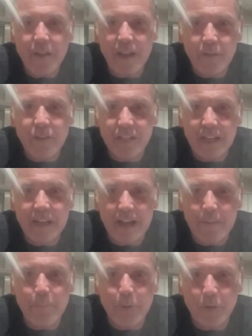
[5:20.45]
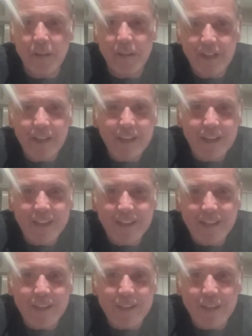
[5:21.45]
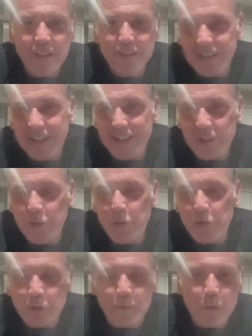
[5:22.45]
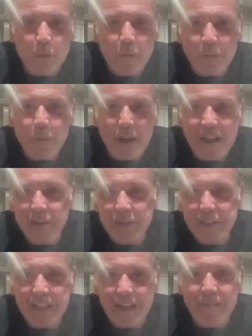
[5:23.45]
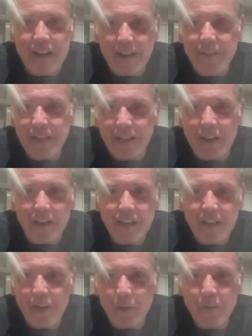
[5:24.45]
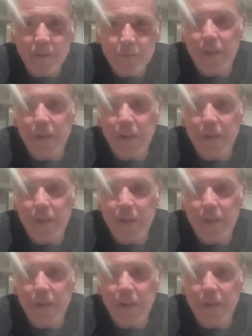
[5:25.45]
Yeah, I understand that. But there are other ways to get around it, like, you know,